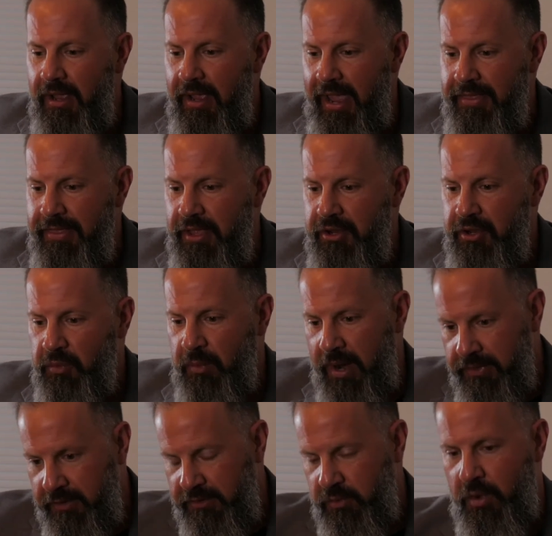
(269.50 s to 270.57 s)
and then you ran
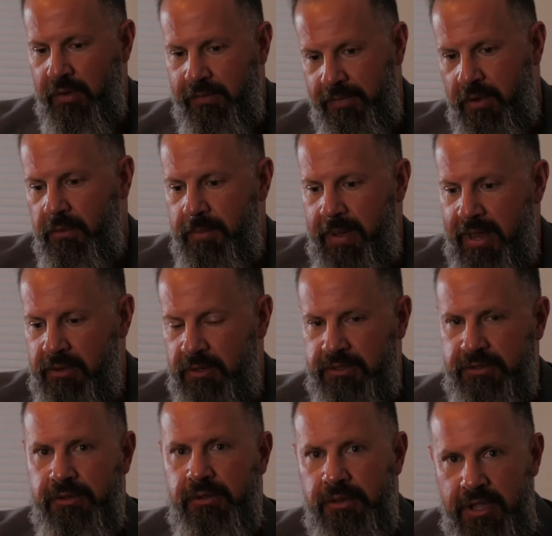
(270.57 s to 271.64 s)
the 12-volt battery
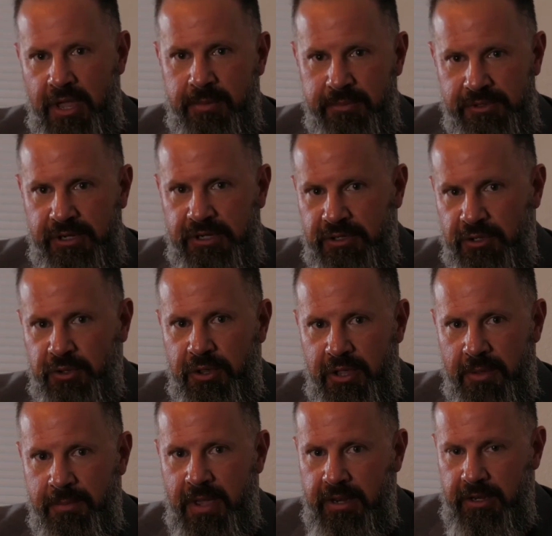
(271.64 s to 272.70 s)
to the M60 or to the
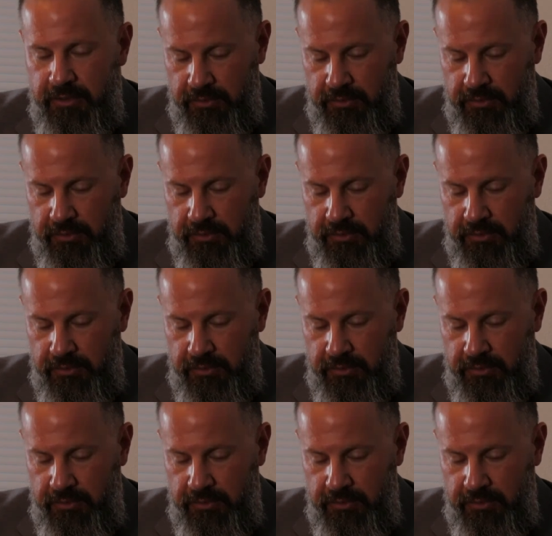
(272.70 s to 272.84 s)
M80.